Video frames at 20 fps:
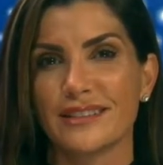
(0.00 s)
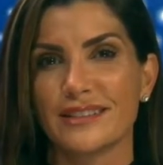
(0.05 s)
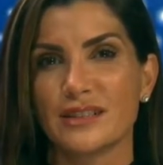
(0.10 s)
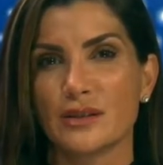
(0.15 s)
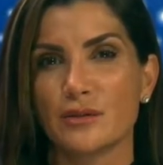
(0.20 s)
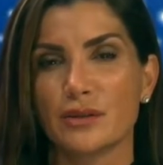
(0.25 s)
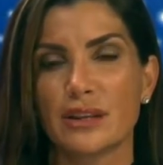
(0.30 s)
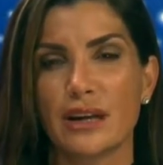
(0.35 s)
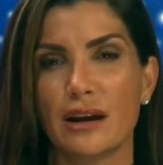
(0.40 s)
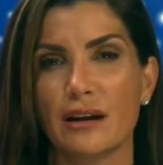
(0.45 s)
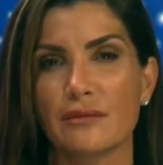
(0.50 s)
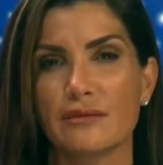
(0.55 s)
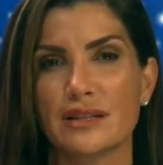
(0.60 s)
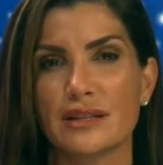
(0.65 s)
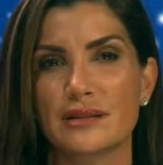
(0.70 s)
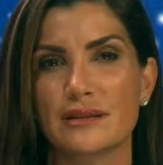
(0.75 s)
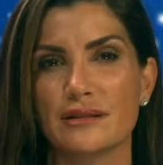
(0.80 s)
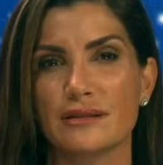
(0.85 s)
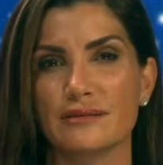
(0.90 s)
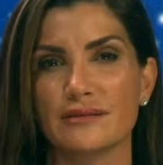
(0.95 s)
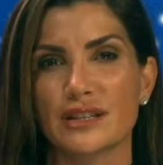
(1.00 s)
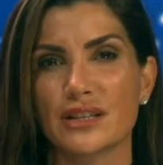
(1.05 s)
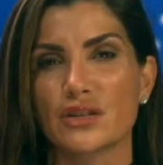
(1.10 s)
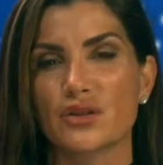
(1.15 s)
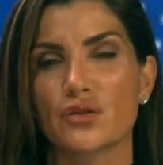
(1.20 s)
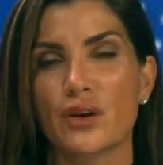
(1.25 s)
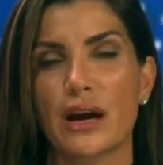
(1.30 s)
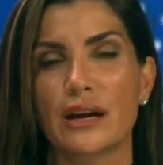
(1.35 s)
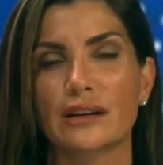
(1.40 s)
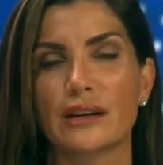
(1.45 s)
Do what they always do
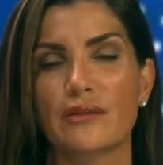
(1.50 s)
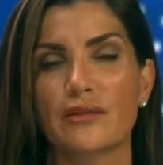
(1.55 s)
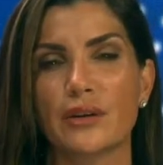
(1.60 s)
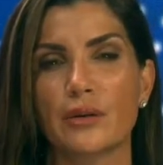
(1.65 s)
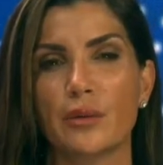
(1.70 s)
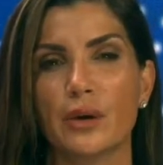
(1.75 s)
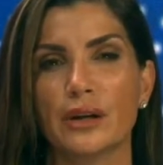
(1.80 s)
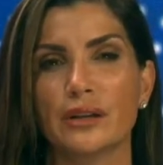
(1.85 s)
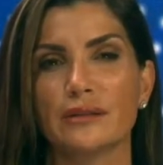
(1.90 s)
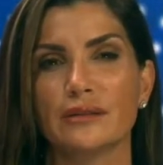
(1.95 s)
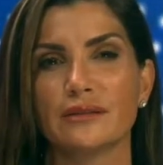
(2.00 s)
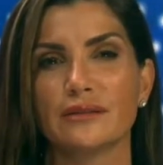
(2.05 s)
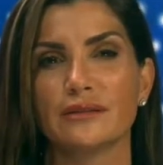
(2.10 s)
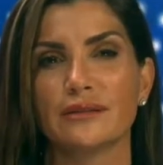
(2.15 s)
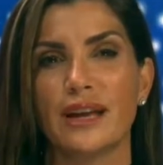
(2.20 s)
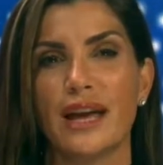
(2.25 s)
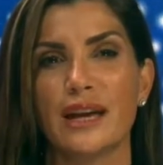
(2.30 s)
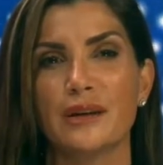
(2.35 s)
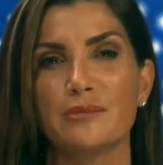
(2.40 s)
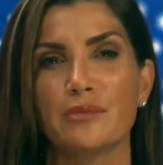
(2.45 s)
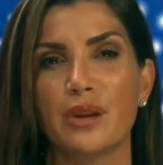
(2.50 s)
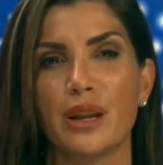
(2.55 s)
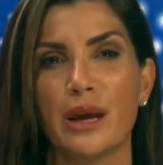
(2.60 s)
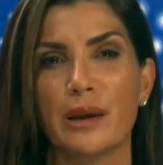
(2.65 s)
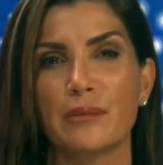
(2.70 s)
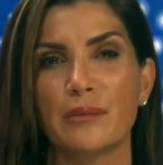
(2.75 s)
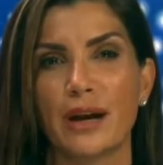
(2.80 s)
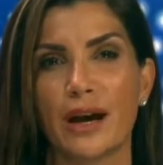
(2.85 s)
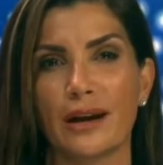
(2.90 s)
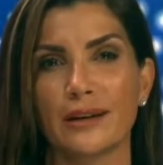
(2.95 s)
distract everyone and
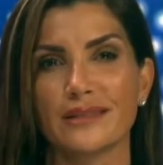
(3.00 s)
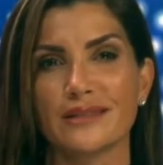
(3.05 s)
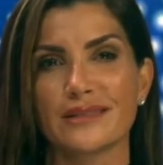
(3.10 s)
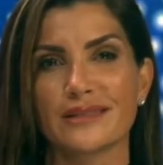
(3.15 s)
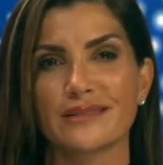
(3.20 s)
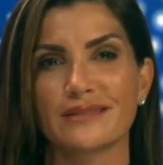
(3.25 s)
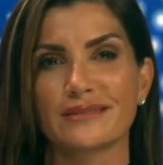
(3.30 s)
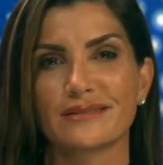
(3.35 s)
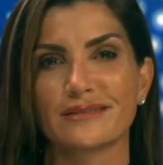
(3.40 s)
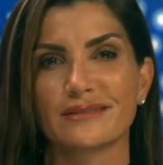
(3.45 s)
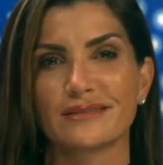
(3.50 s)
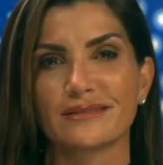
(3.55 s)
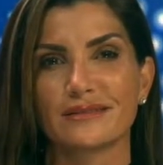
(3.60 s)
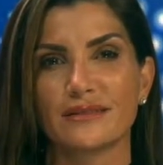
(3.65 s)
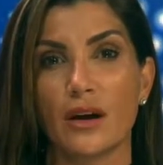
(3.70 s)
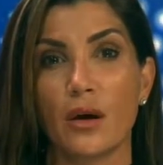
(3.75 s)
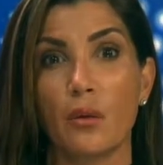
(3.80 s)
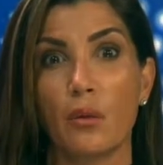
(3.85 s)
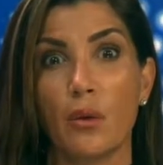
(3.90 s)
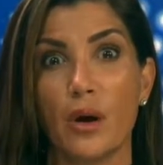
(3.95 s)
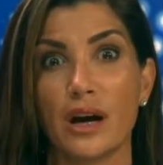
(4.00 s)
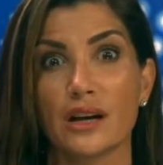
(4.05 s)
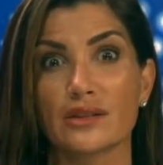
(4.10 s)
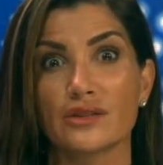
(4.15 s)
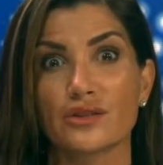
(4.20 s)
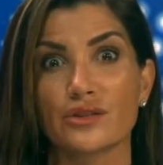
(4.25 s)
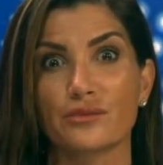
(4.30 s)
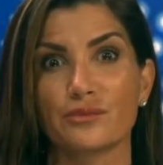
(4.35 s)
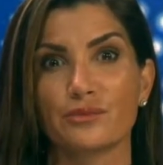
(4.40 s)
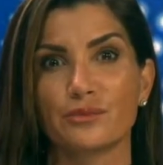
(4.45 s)
blame guns. Watch.